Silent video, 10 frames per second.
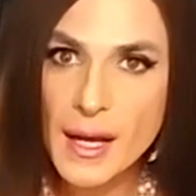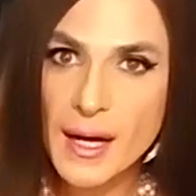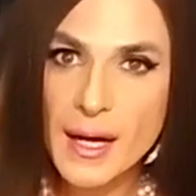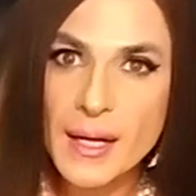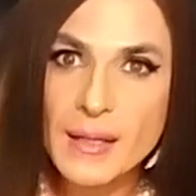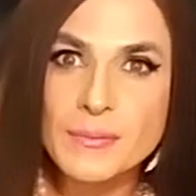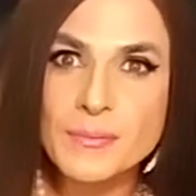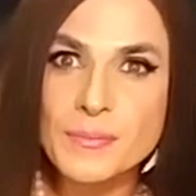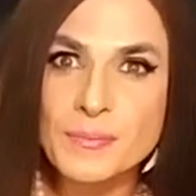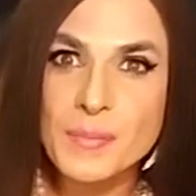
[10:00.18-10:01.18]

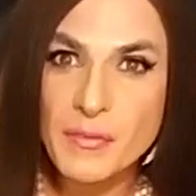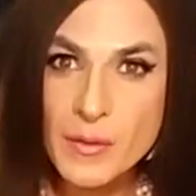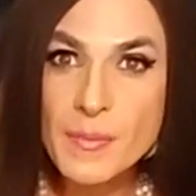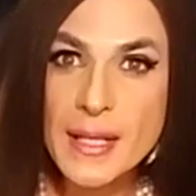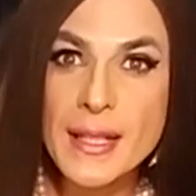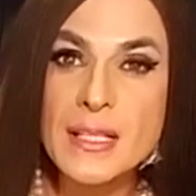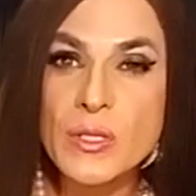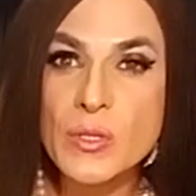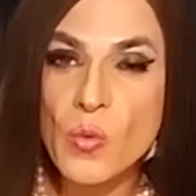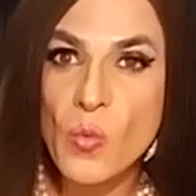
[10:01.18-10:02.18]
um, but for me,
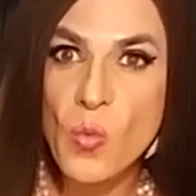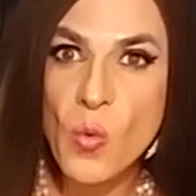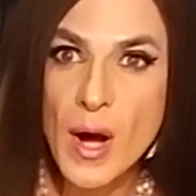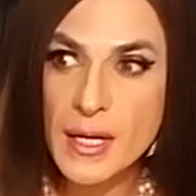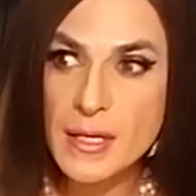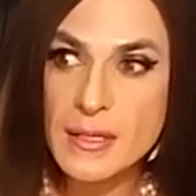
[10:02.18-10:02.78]
that's what